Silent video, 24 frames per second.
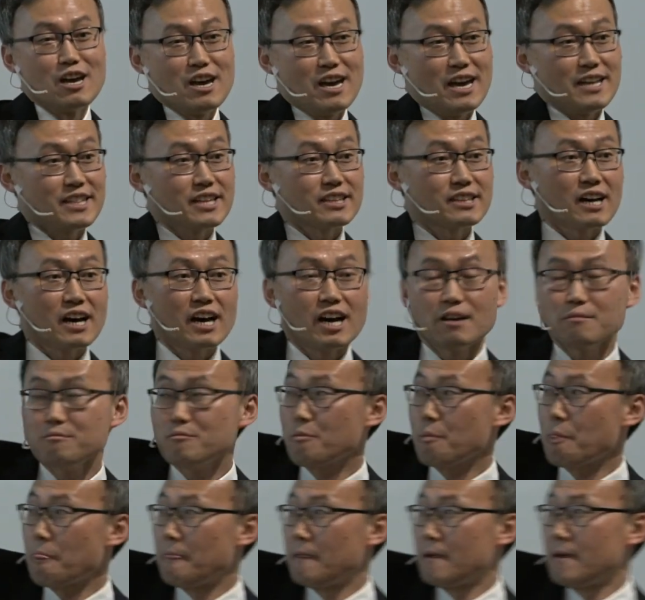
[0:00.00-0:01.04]
At the time,
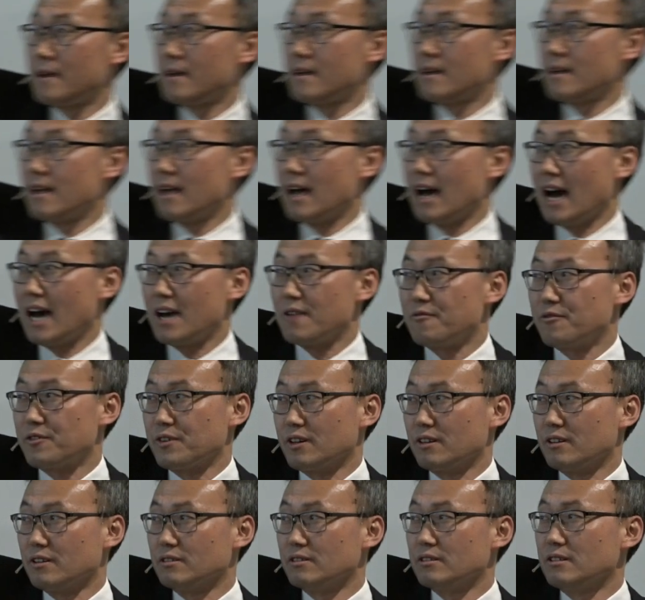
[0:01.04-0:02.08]
I
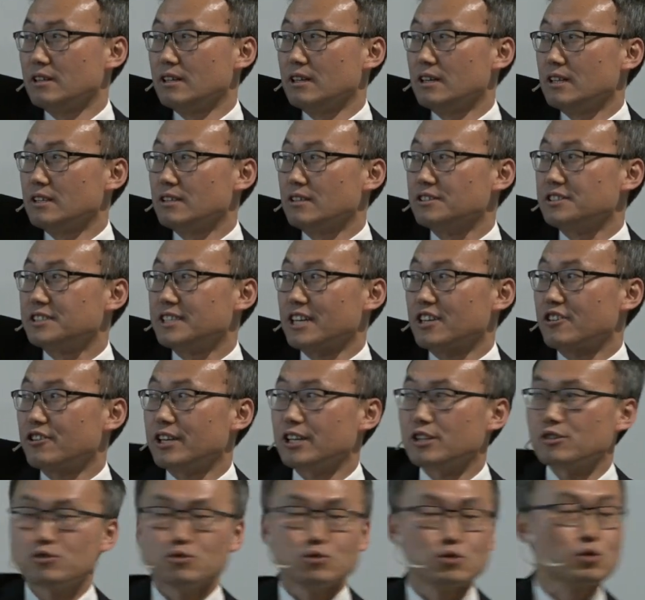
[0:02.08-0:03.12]
feel the
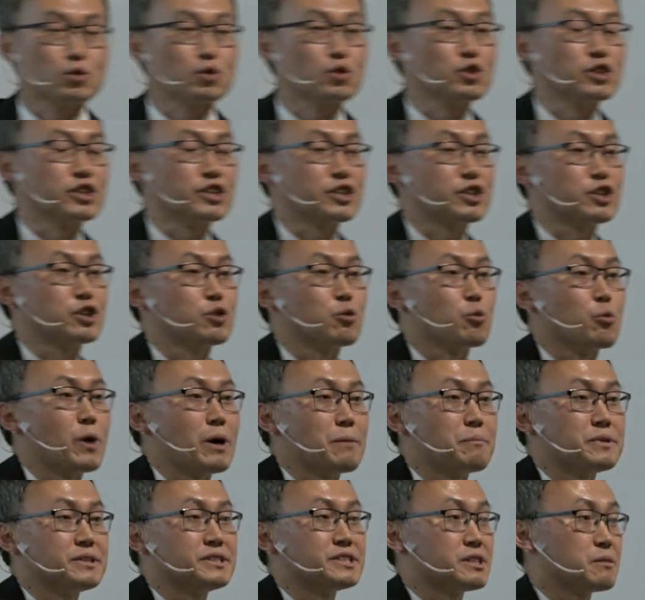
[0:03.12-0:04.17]
secret nuclear
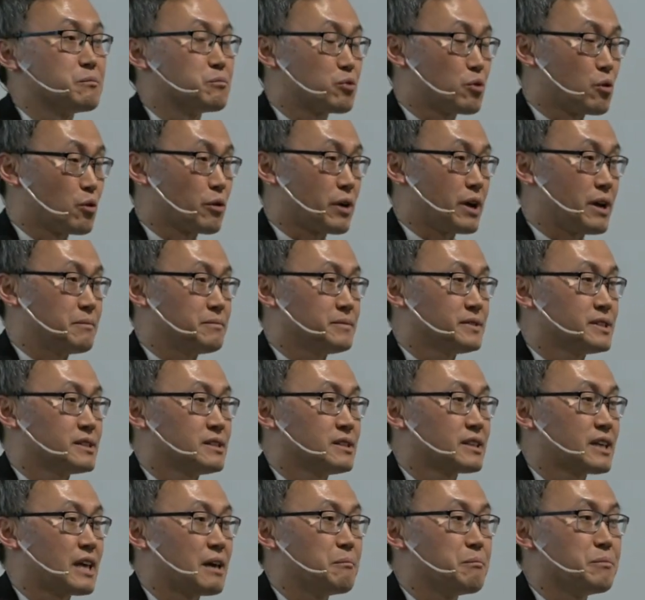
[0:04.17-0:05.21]
weapons and programs
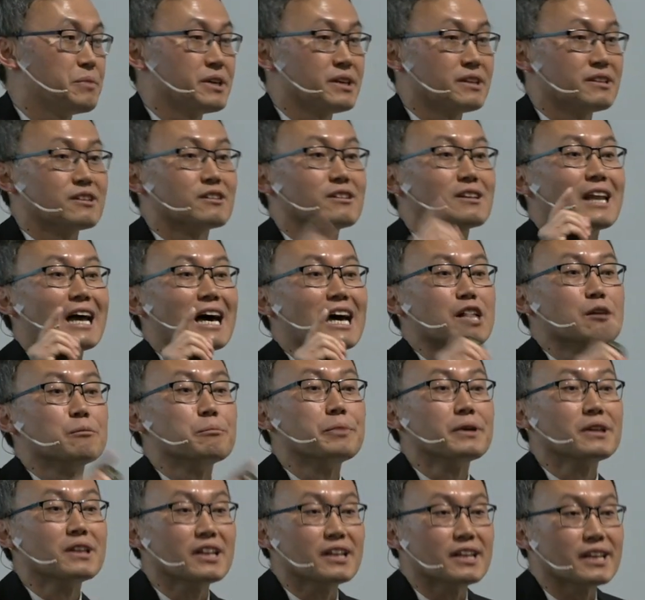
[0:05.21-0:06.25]
can be the
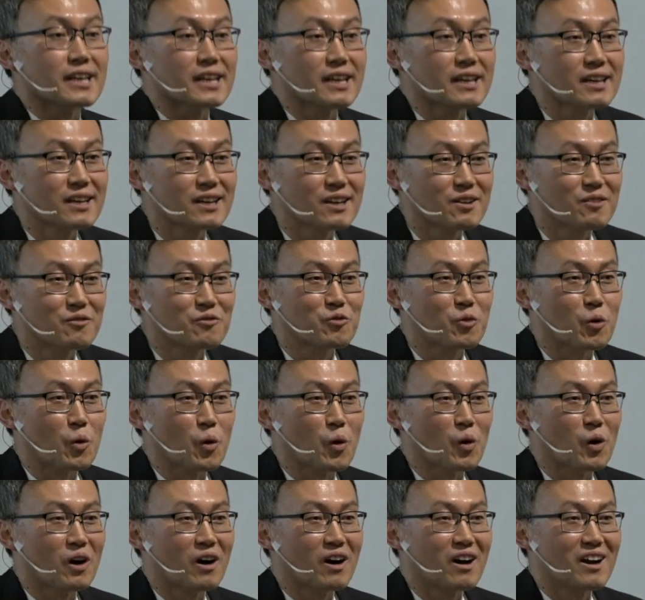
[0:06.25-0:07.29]
liability
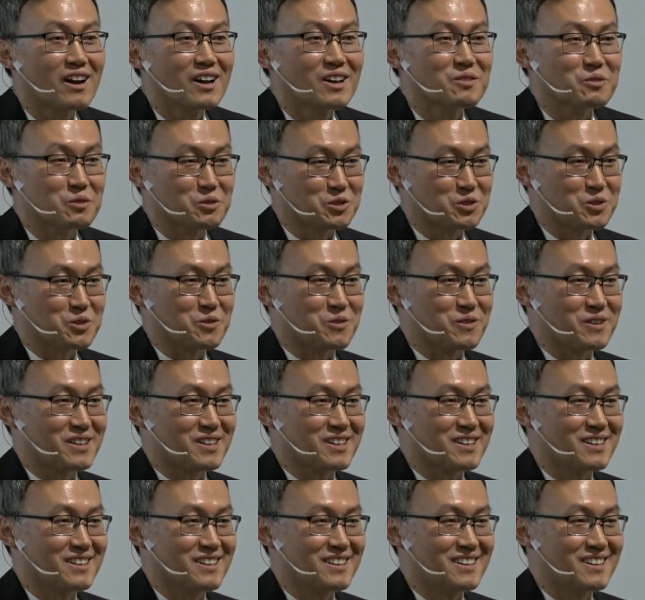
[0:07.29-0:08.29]
for North Korea.